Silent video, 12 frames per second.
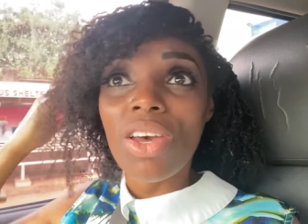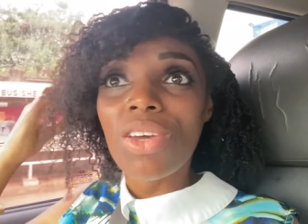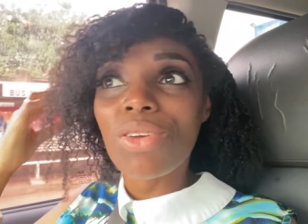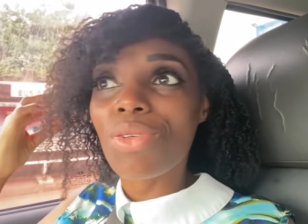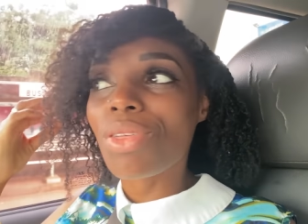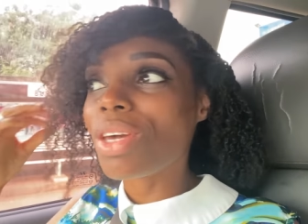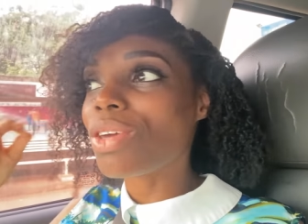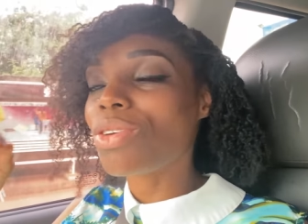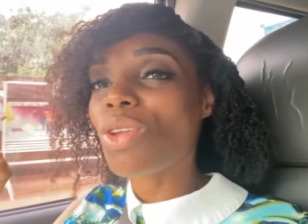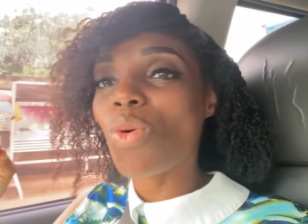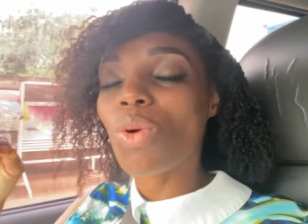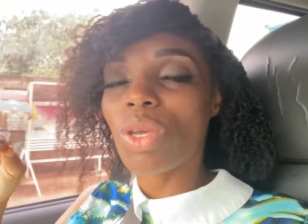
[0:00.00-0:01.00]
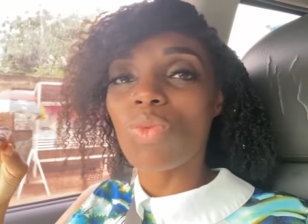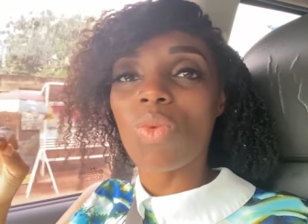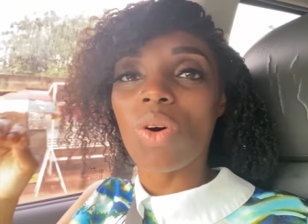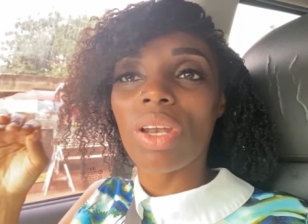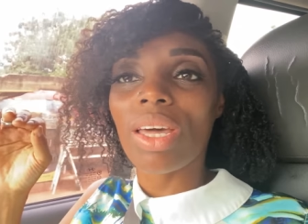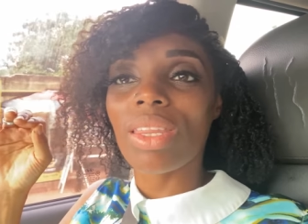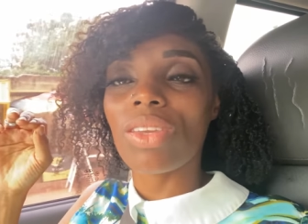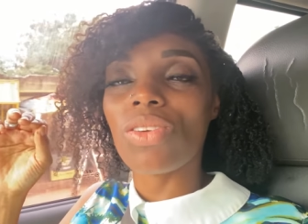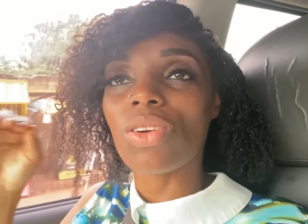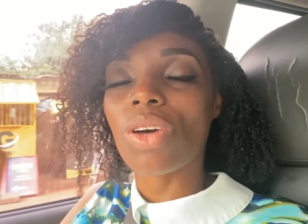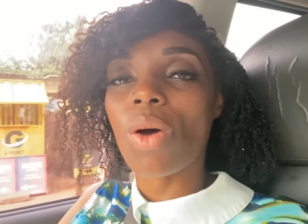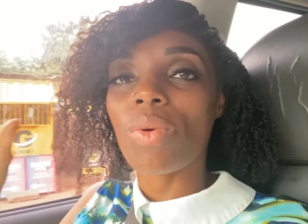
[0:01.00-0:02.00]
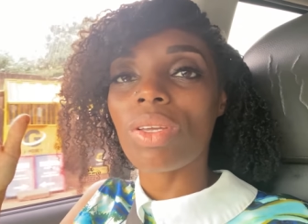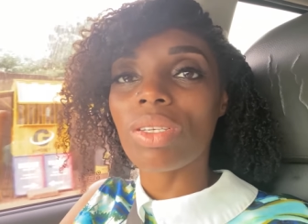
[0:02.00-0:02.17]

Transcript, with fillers: You think you know what you want and then you go and